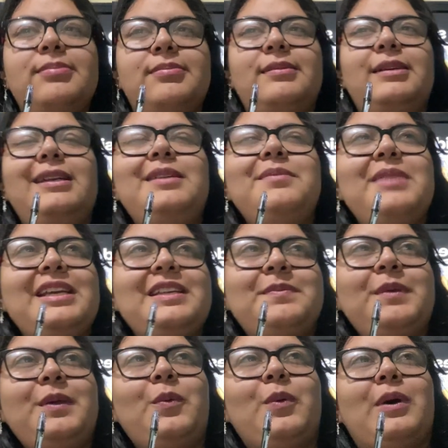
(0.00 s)
And it
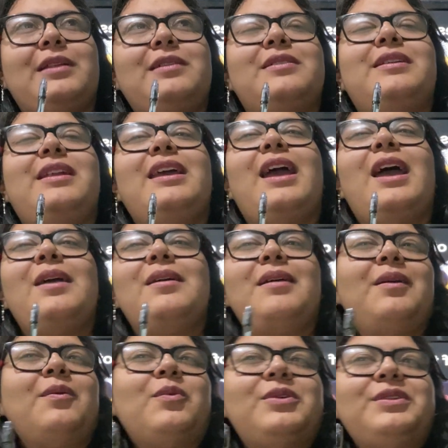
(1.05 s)
makes me wonder, like,
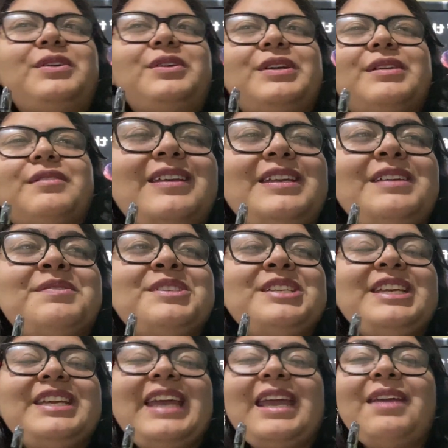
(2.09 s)
I wonder if
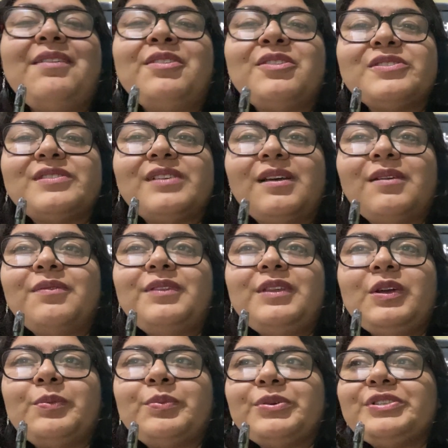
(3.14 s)
she gave herself
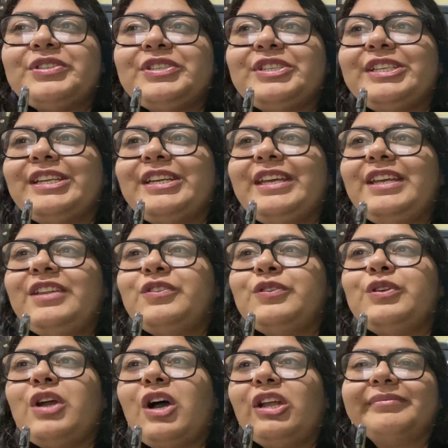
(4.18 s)
the opportunity to
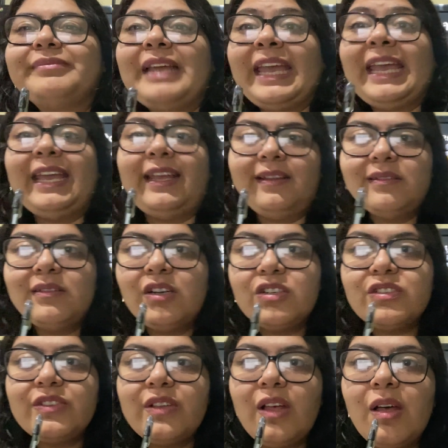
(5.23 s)
not hate
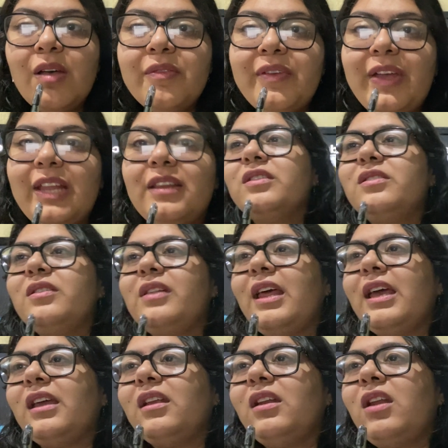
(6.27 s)
herself and to,
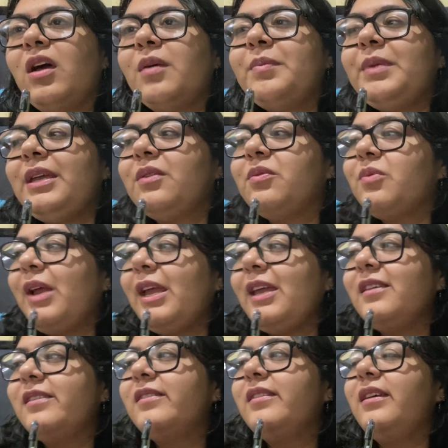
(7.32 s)
like, not being
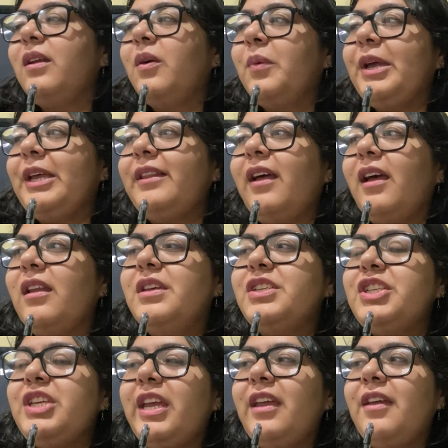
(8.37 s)
raised in a way that
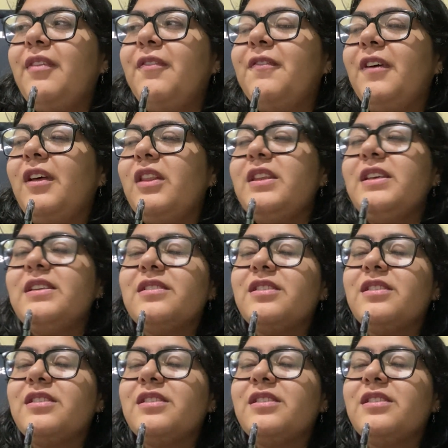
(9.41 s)
she felt this